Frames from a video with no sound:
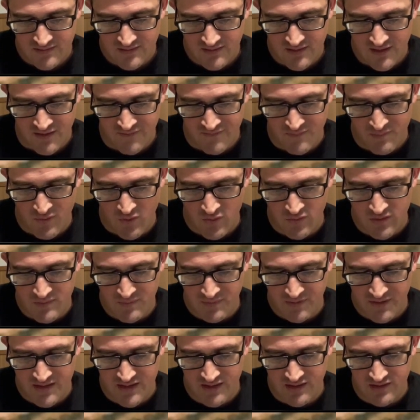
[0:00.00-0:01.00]
If opponent
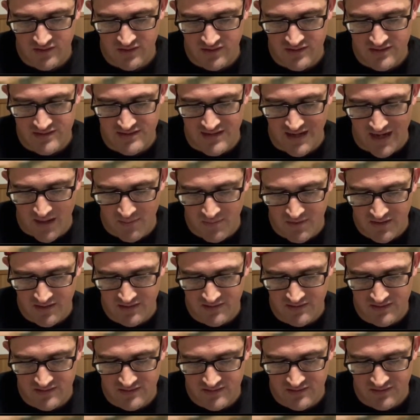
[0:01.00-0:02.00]
played a good dominant
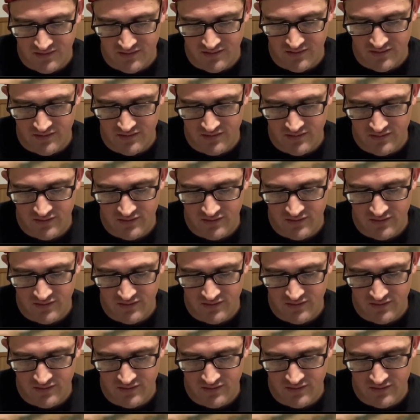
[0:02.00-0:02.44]
this turn,